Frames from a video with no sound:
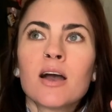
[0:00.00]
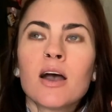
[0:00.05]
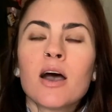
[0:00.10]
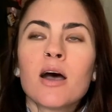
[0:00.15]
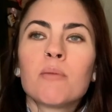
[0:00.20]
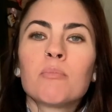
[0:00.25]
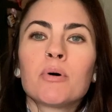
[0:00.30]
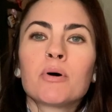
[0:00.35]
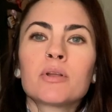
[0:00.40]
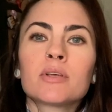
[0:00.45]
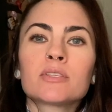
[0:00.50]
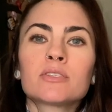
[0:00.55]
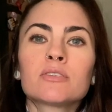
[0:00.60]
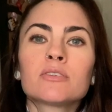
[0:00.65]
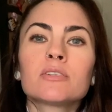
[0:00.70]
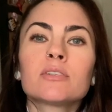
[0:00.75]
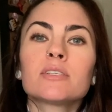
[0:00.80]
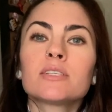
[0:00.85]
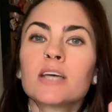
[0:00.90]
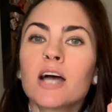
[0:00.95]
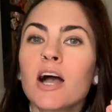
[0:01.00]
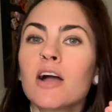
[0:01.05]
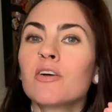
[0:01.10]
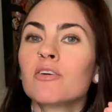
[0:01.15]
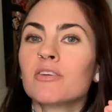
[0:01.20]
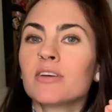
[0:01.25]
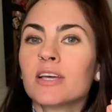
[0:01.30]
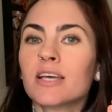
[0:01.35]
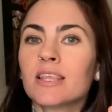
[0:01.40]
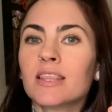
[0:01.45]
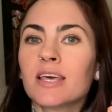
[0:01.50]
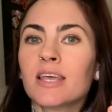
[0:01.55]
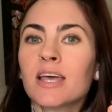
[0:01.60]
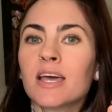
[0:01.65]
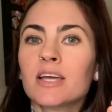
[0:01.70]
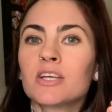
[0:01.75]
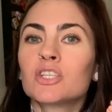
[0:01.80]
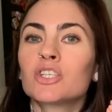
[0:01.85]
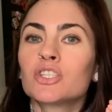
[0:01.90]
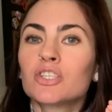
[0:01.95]
about a certain tongue ring that
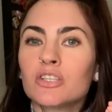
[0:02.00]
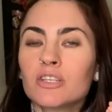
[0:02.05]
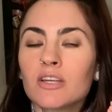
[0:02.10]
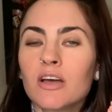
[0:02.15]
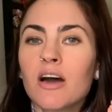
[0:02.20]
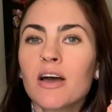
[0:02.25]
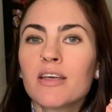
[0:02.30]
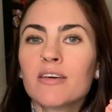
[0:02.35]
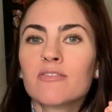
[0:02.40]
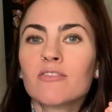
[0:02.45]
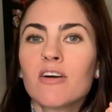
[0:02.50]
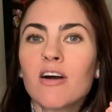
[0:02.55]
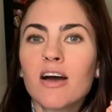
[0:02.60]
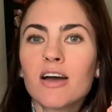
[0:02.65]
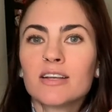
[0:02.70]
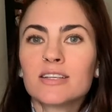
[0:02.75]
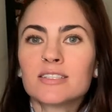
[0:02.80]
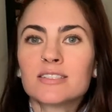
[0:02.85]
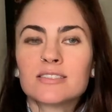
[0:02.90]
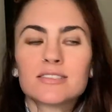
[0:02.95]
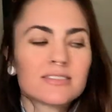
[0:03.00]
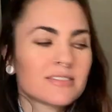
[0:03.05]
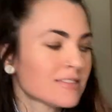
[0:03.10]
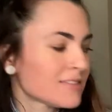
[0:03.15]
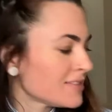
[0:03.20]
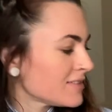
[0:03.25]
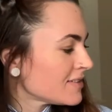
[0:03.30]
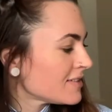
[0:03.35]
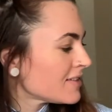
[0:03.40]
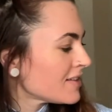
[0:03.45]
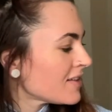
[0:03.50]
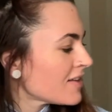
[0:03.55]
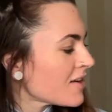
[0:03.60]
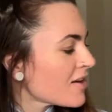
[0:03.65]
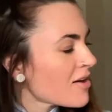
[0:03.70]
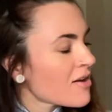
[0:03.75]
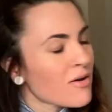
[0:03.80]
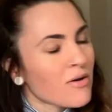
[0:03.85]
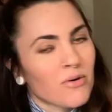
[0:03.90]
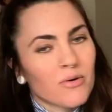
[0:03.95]
I should not have gotten
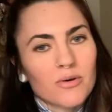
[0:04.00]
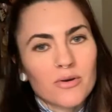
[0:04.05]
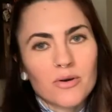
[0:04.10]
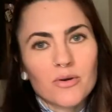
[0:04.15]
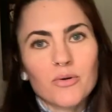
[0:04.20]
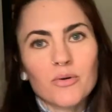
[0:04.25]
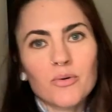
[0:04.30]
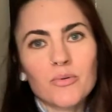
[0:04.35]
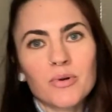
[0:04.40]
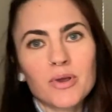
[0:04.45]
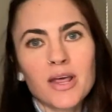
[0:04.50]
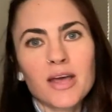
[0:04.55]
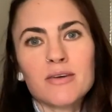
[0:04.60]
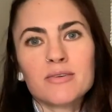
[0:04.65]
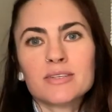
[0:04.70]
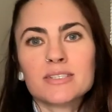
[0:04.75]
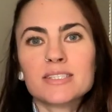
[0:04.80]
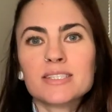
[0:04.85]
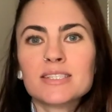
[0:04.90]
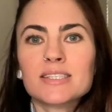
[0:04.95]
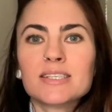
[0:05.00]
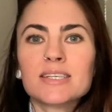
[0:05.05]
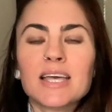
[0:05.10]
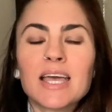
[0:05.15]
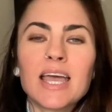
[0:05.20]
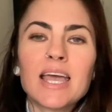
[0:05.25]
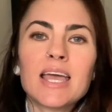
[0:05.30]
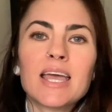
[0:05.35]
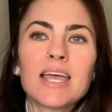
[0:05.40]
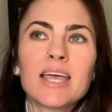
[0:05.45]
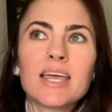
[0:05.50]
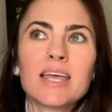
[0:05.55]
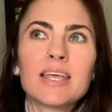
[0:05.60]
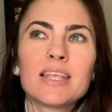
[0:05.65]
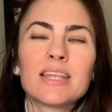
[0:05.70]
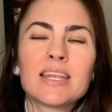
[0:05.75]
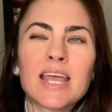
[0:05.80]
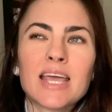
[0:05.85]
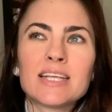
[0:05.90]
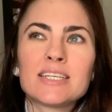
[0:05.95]
when I was
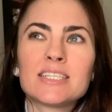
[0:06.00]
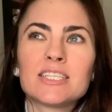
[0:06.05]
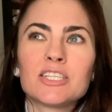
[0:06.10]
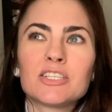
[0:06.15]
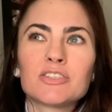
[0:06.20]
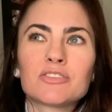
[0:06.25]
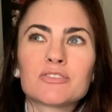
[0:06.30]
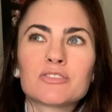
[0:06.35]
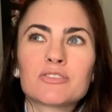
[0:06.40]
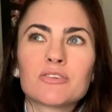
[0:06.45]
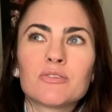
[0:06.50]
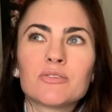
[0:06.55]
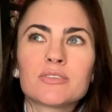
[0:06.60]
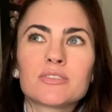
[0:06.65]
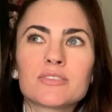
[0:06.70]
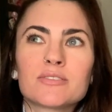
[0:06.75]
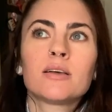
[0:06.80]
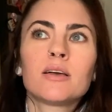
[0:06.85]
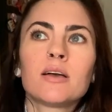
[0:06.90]
19 years old.